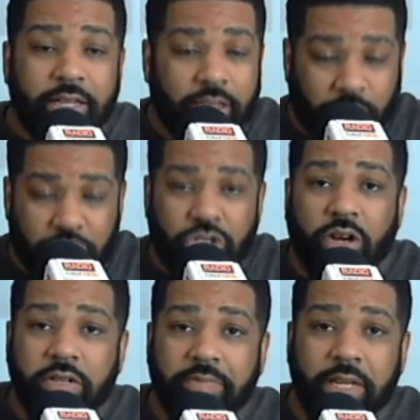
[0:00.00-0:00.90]
The
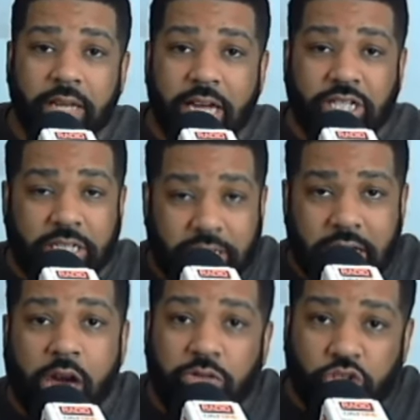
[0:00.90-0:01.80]
result of the election,
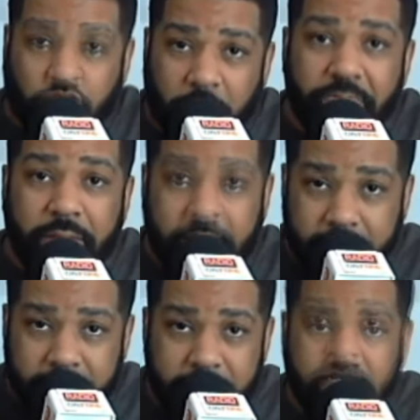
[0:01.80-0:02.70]
Donald Trump
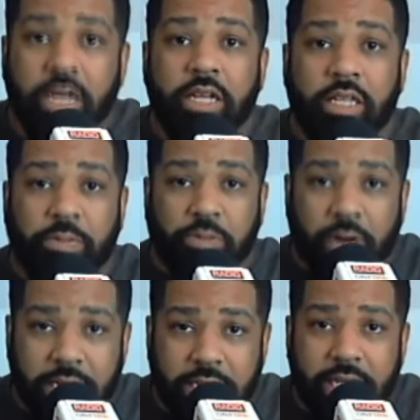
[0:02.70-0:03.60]
is the
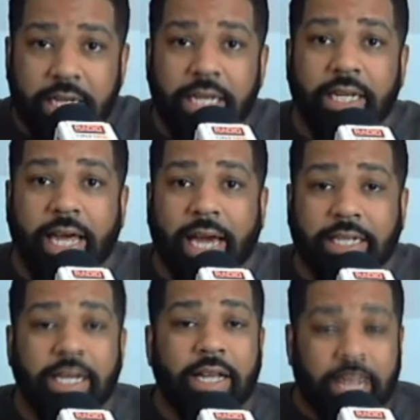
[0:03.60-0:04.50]

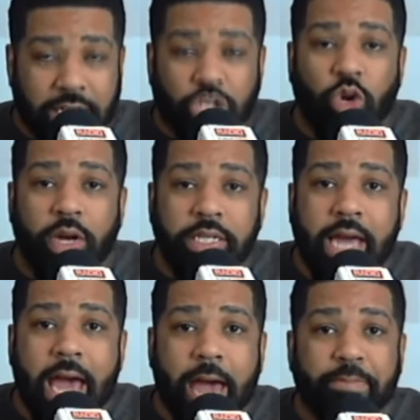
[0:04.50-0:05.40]
president-elect. That's going
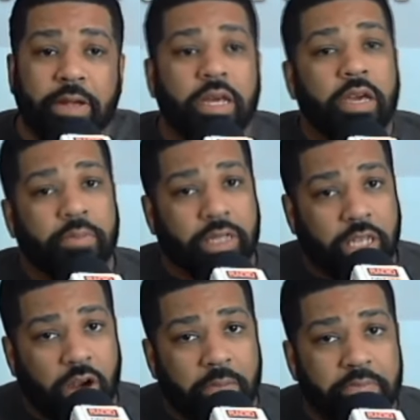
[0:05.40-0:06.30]
to happen. But
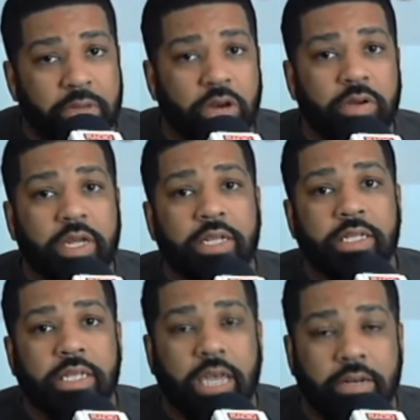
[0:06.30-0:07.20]
there are
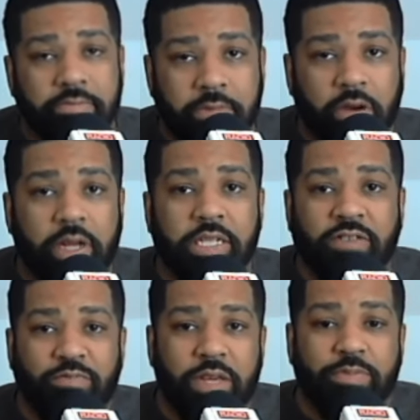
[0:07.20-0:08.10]
millions and
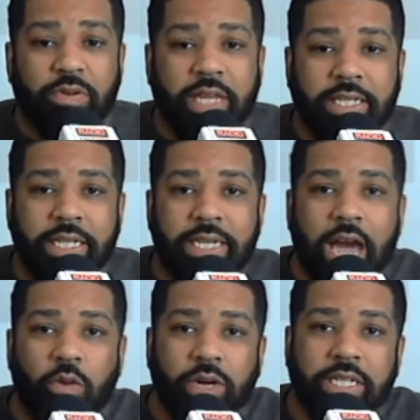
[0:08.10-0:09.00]
millions of people that did
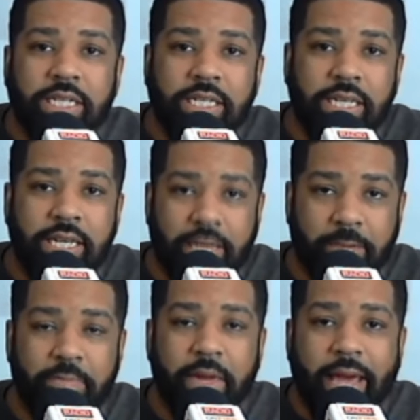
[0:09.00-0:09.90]
not want to see
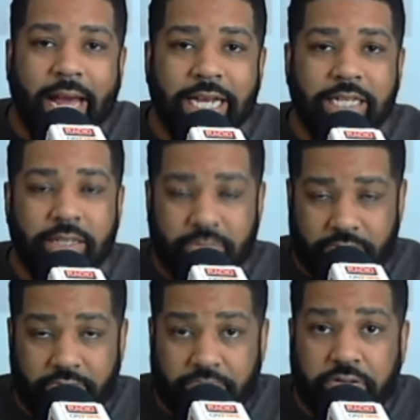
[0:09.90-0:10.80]
him as
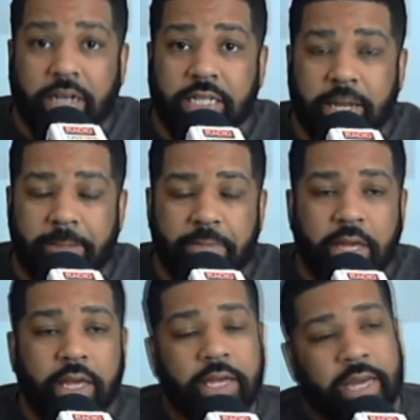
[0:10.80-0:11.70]
president.
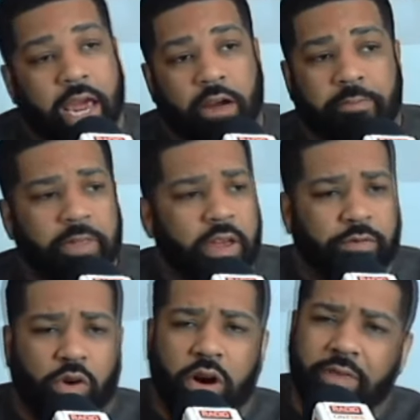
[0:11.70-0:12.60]
Now,
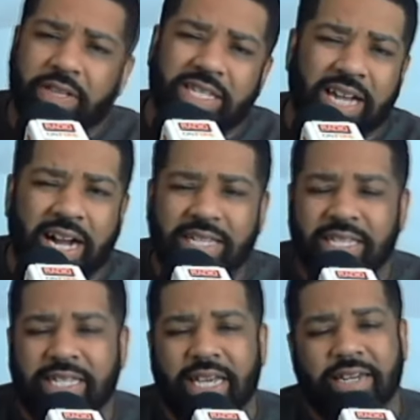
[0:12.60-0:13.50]
for all of the signs
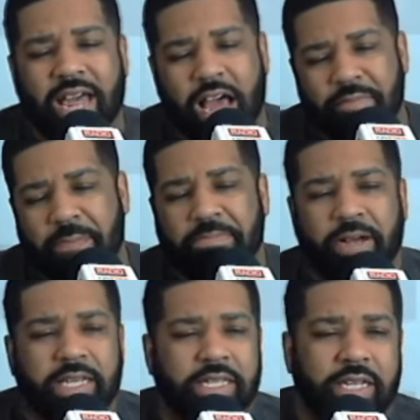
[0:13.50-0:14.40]
that say not my
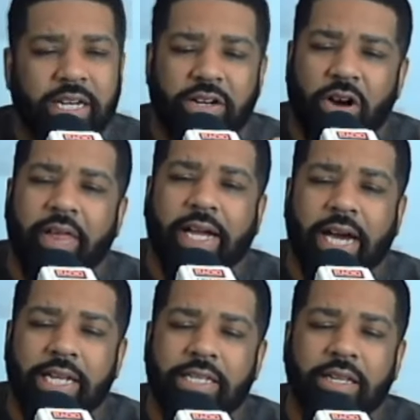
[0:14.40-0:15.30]
president and all that
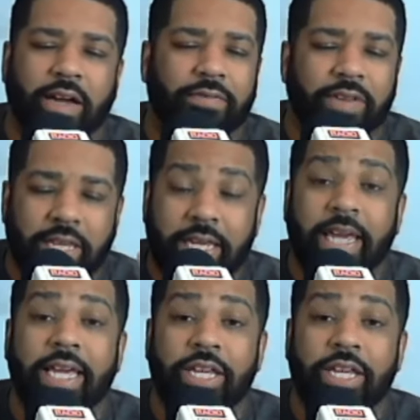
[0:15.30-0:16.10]
kind of stuff, he